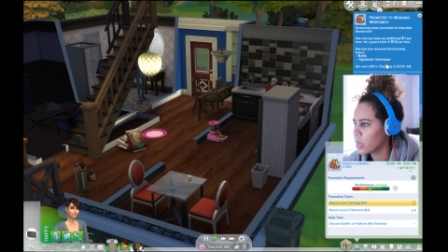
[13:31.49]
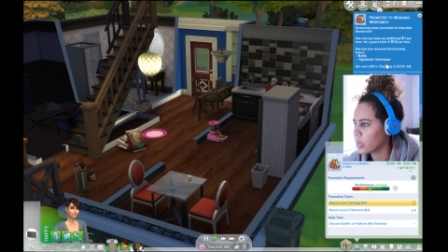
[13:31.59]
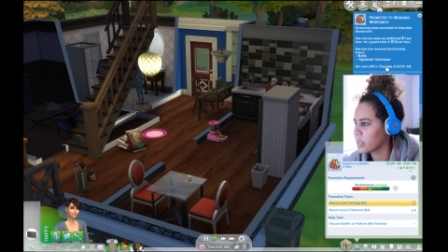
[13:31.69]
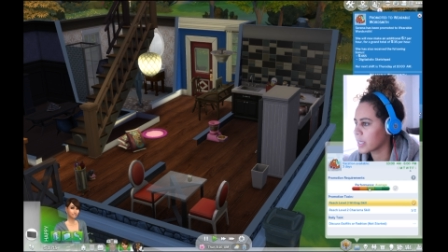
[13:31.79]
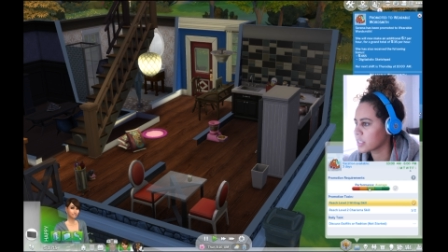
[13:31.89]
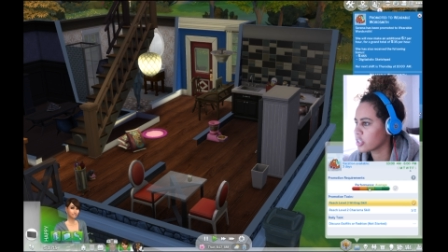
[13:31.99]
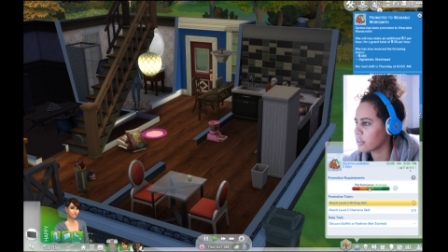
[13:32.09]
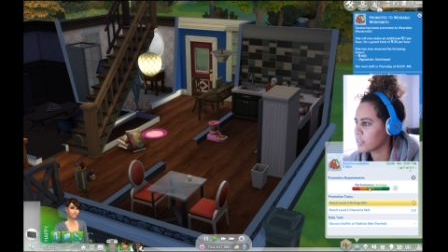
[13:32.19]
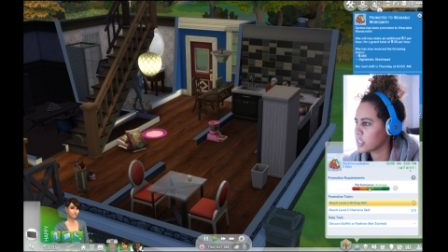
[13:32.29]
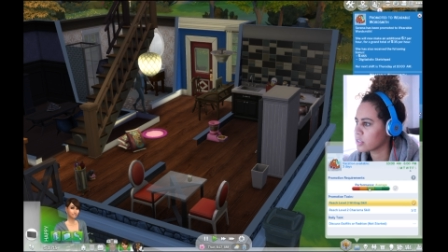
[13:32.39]
Her next
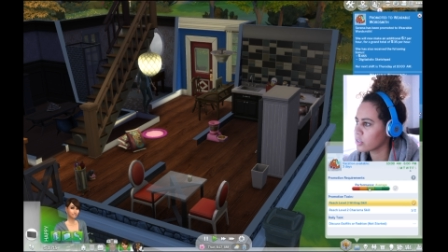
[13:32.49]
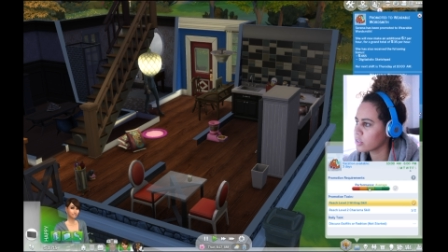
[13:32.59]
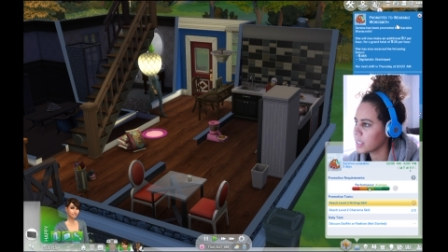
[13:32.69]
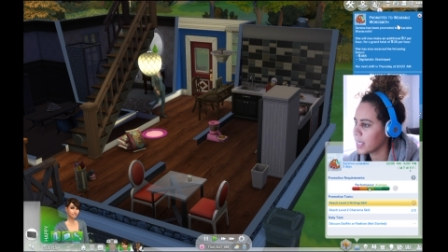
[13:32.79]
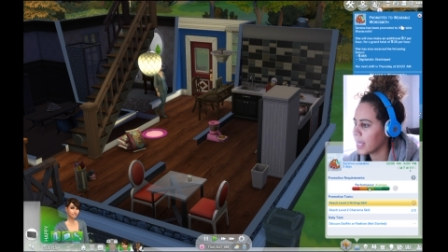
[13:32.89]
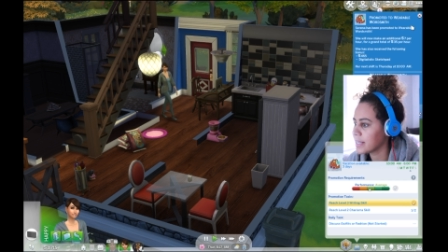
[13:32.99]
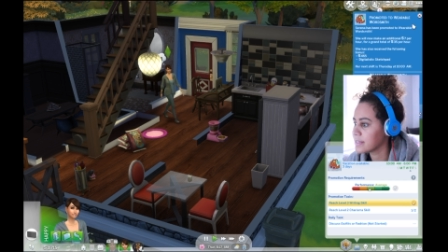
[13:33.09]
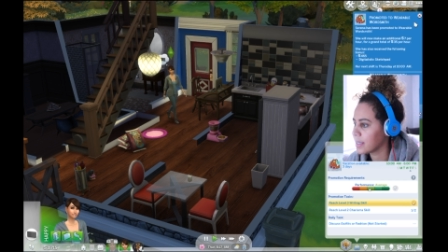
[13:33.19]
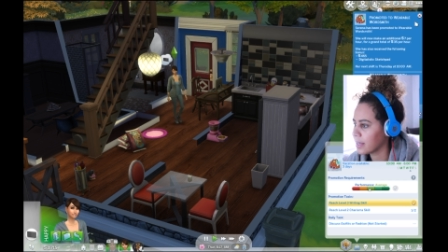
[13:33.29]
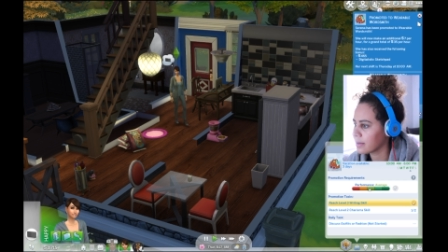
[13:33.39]
shift is Thursday at
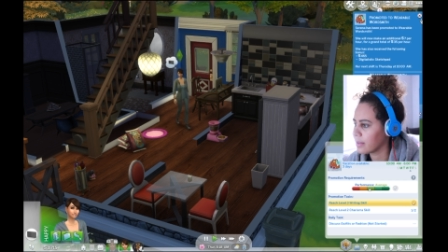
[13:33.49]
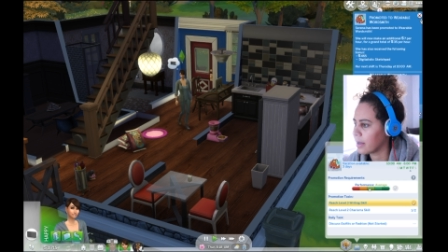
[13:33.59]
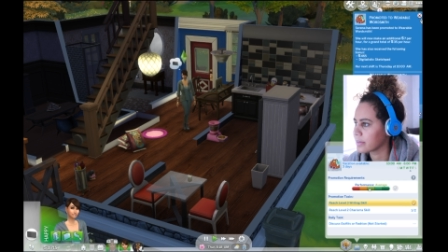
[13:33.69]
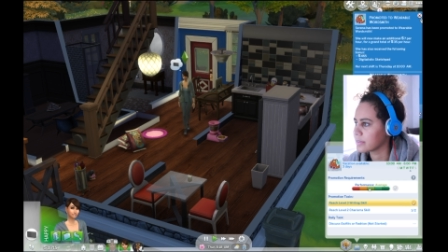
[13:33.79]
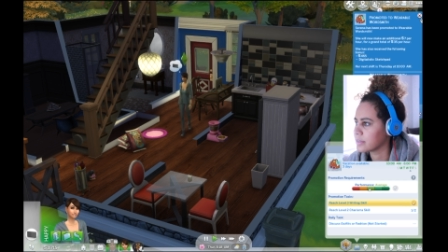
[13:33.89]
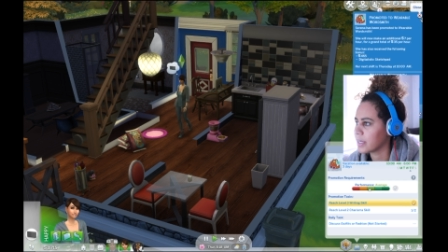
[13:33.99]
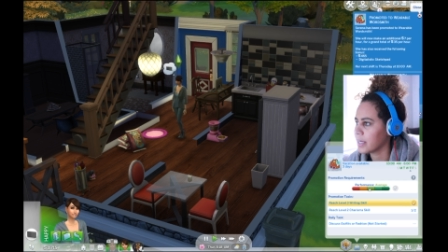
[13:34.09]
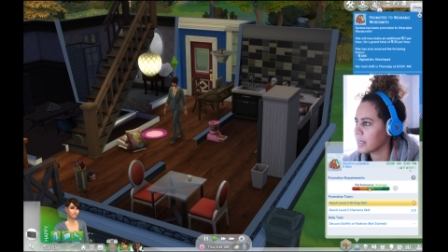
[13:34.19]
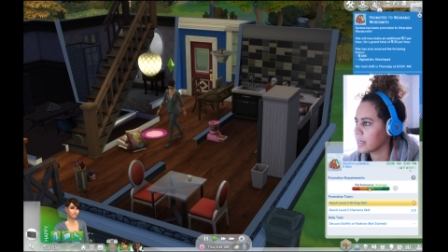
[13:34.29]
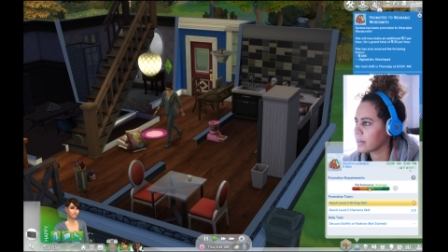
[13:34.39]
ten o'clock.
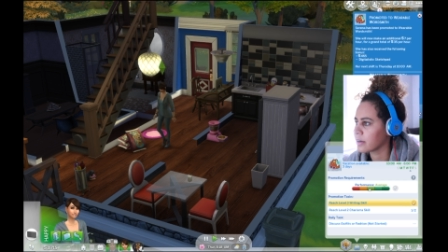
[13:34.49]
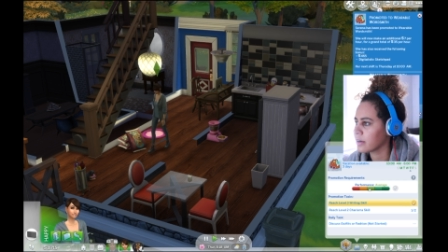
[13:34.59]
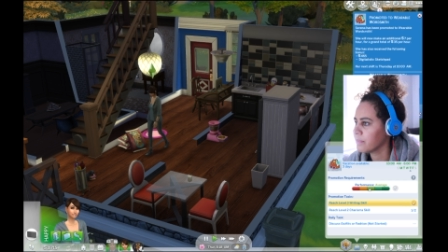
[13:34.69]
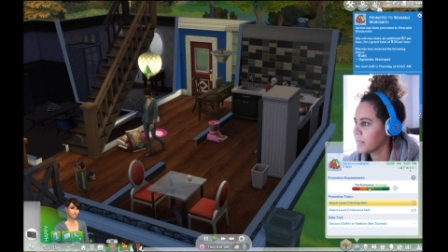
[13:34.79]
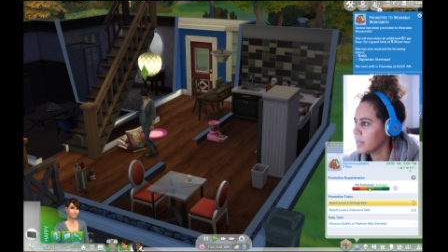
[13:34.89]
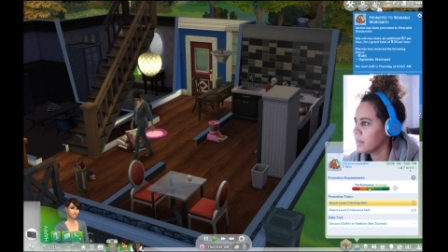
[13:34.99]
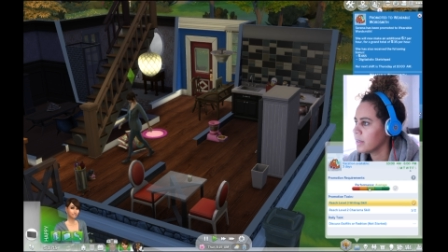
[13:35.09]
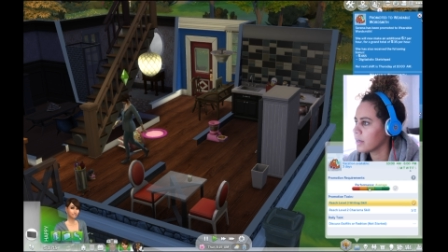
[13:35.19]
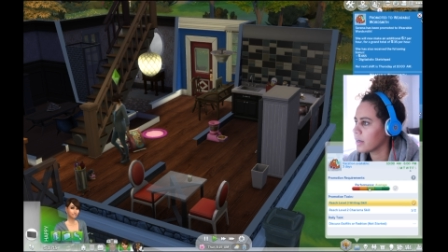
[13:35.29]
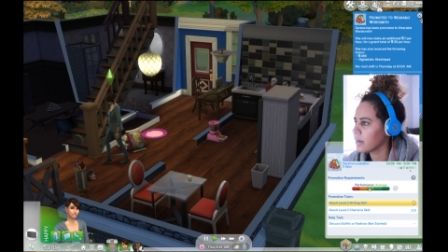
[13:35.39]
Dang, girl.
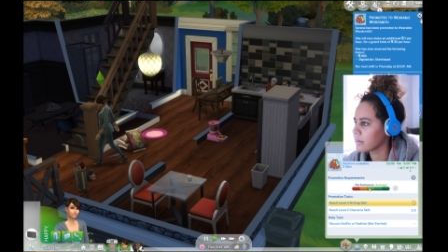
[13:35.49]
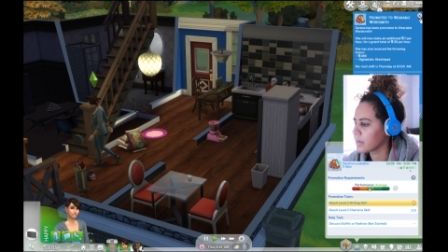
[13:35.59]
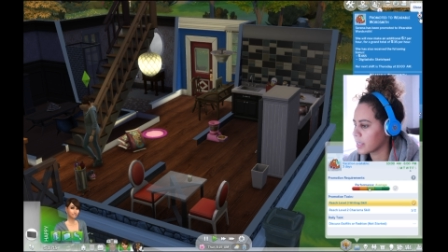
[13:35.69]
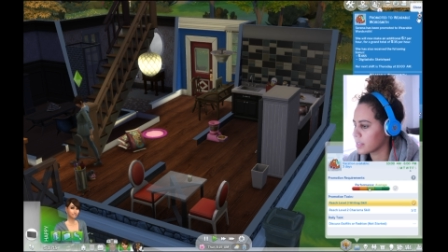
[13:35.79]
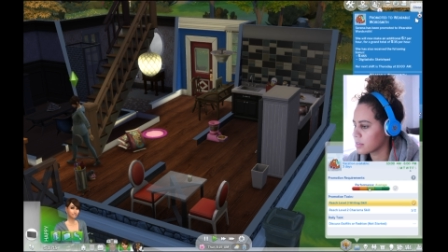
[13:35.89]
Alright,